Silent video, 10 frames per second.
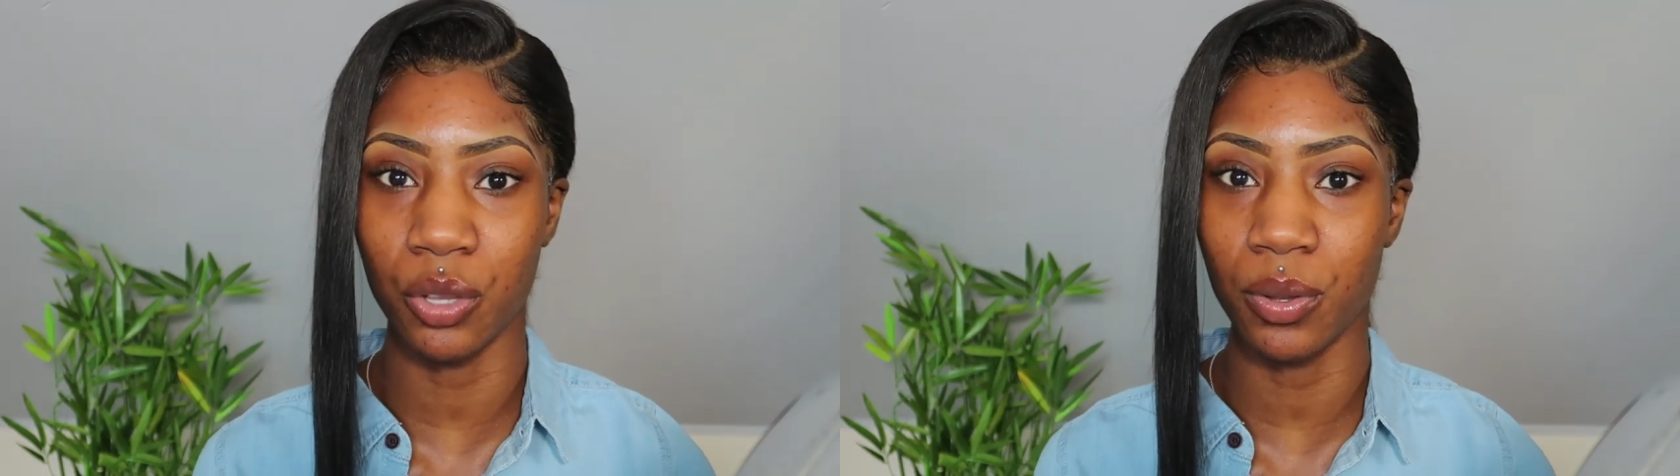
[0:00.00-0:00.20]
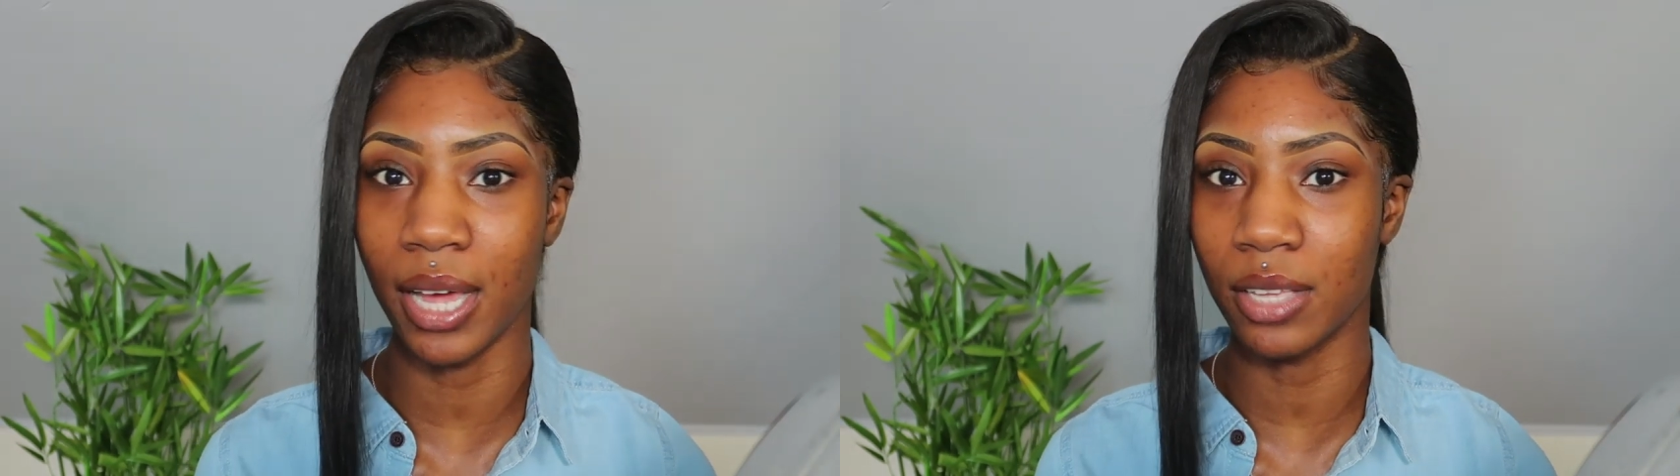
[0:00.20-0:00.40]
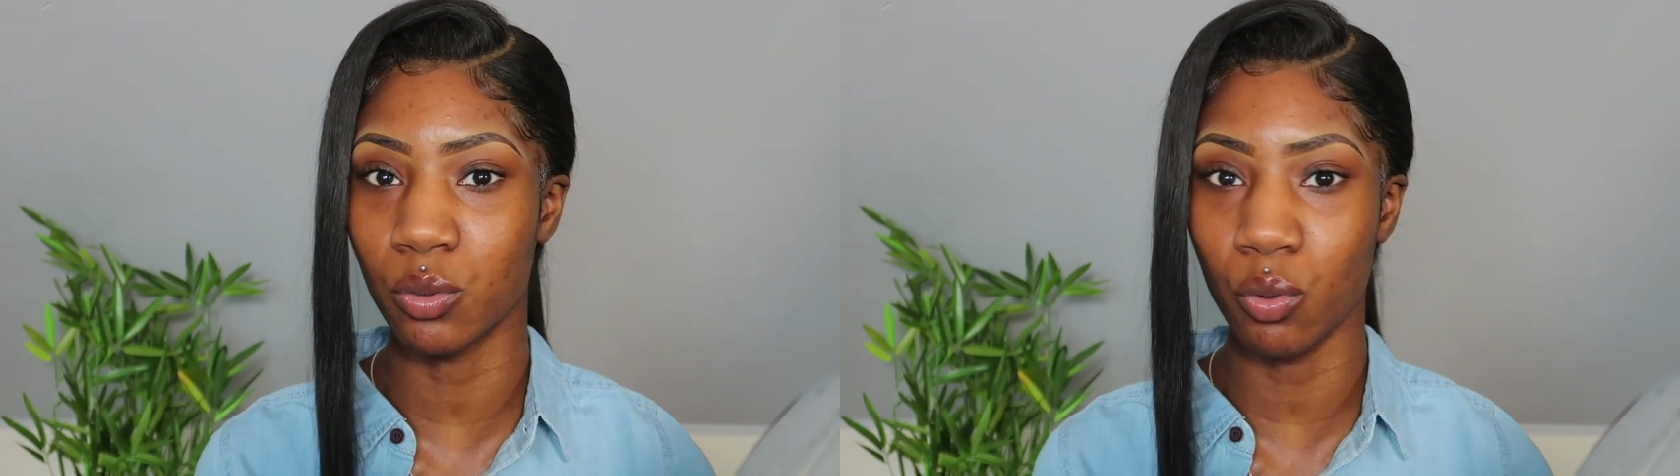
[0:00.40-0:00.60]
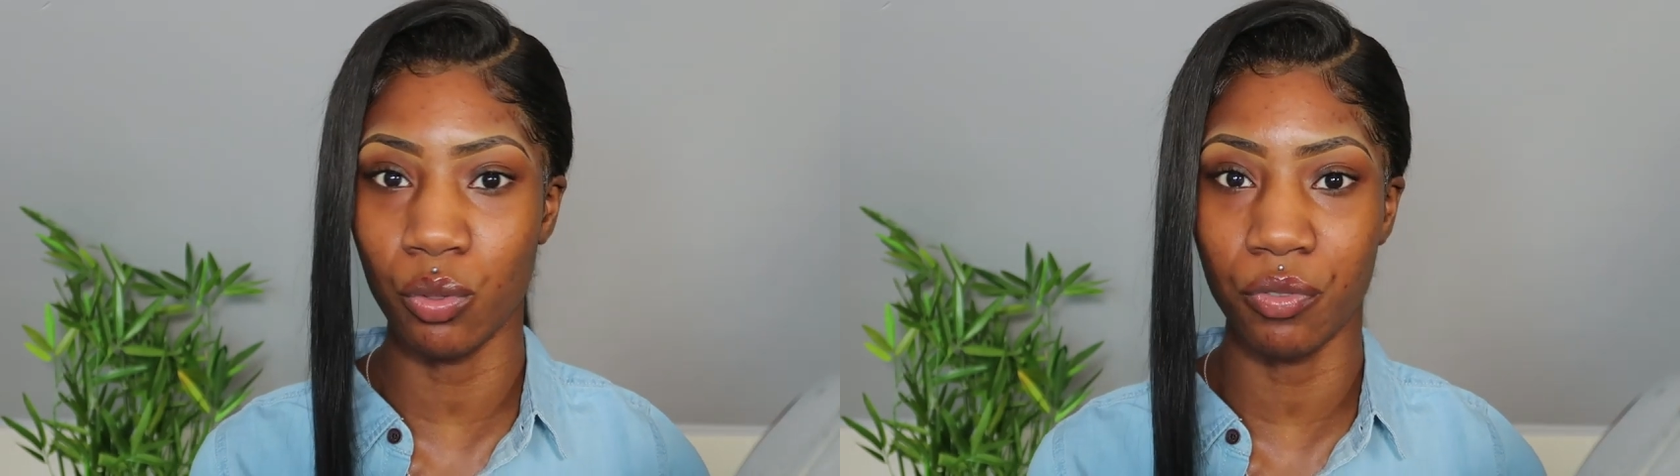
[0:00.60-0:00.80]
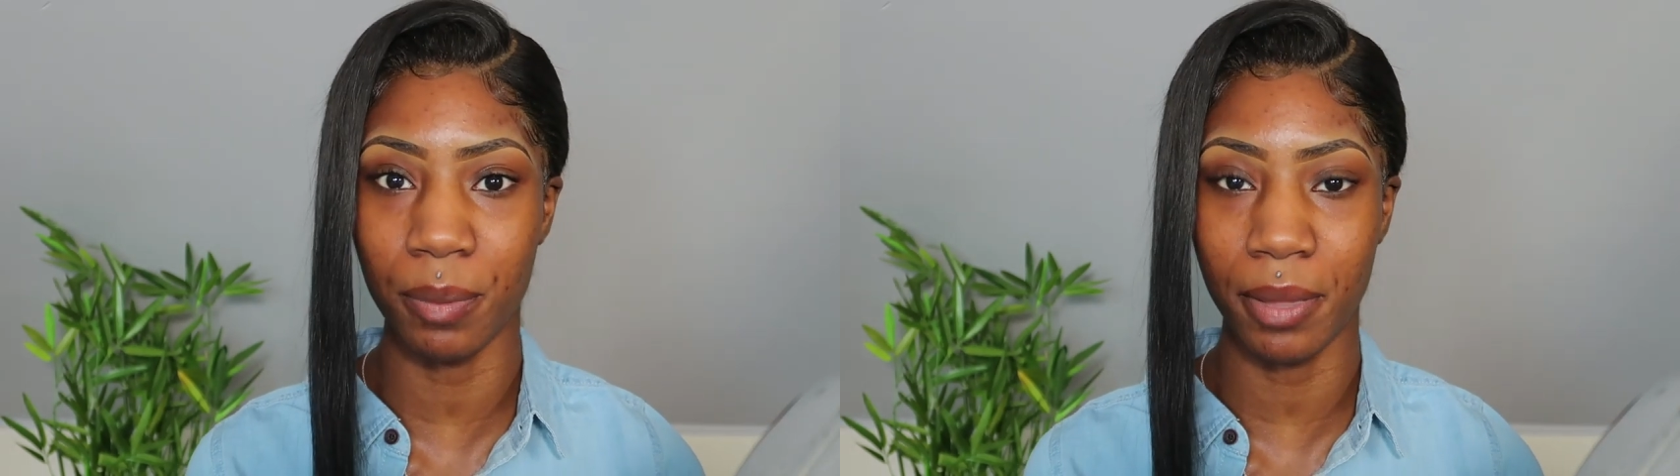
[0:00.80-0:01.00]
you guys
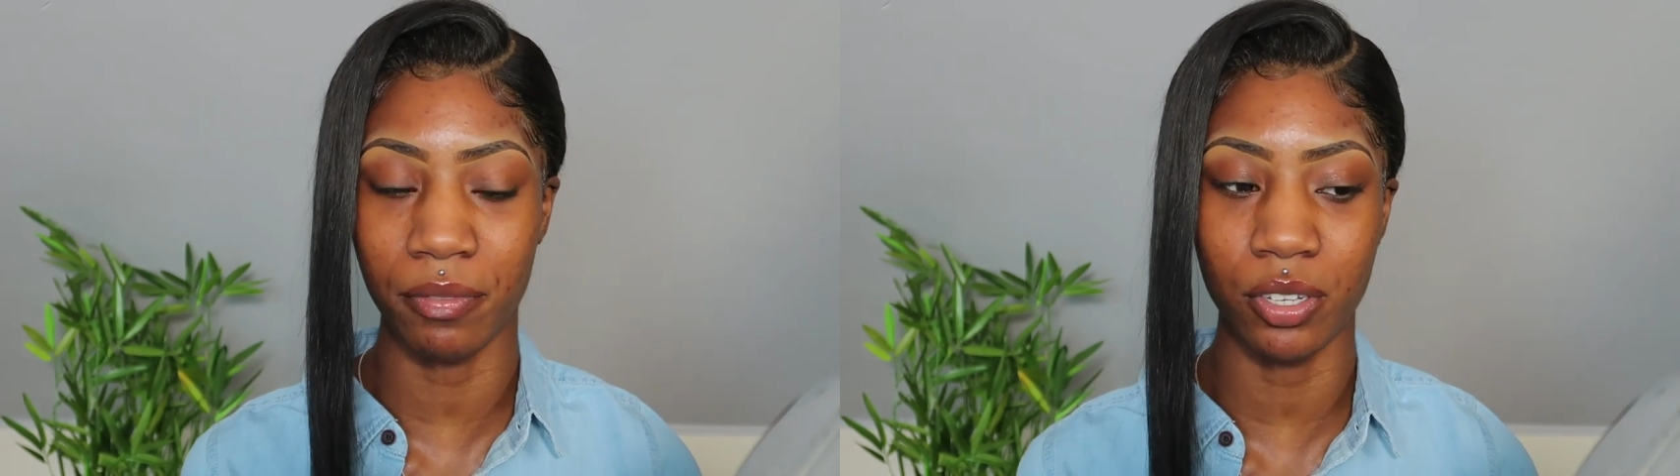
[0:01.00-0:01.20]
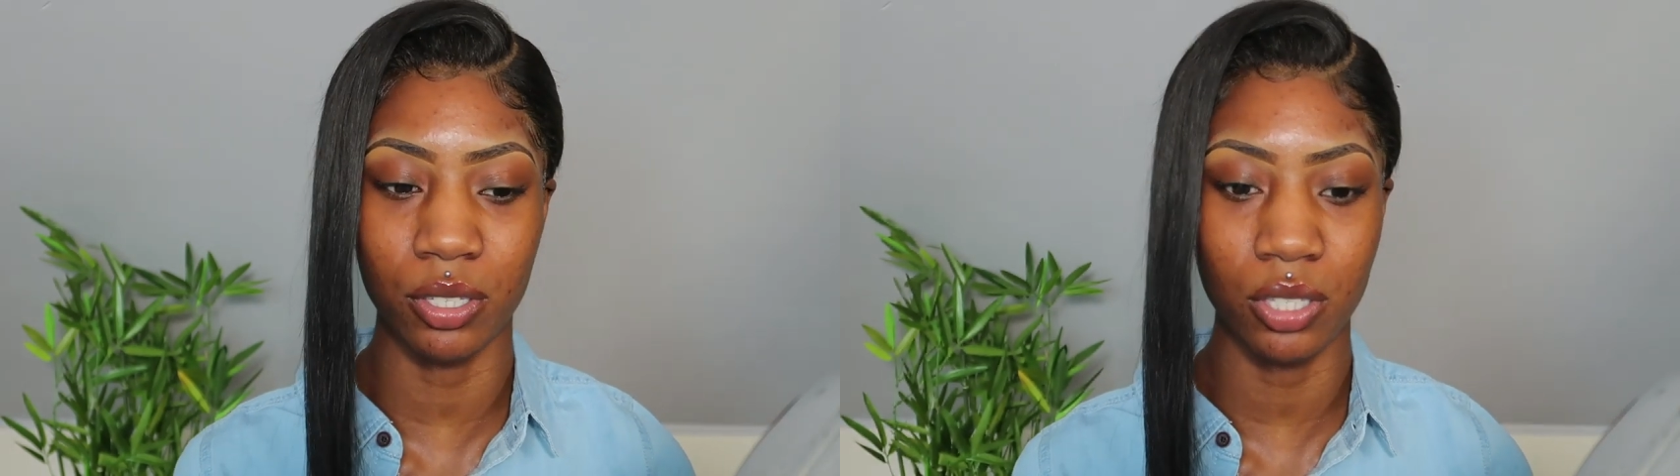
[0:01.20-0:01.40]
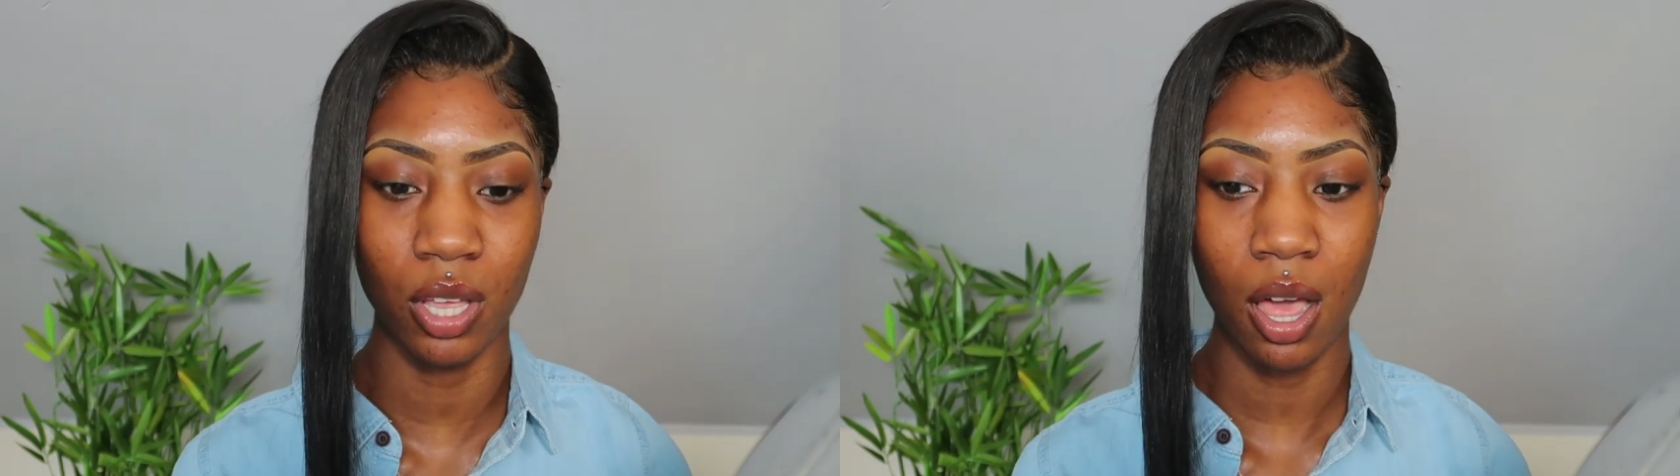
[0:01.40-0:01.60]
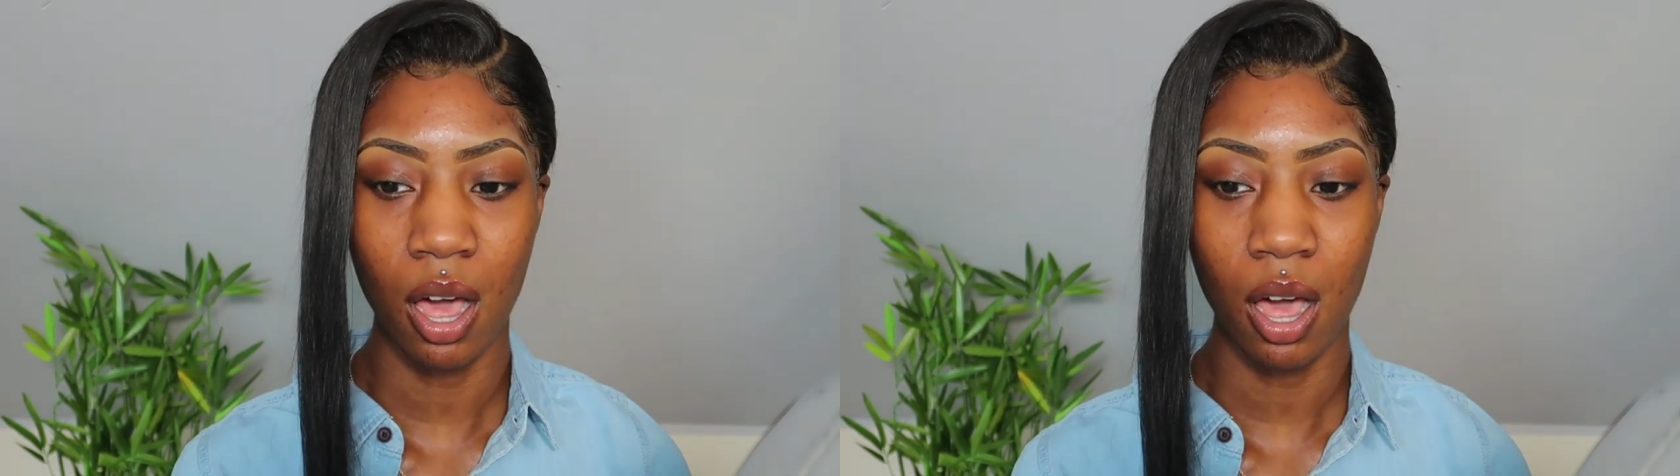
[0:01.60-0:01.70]
all three methods,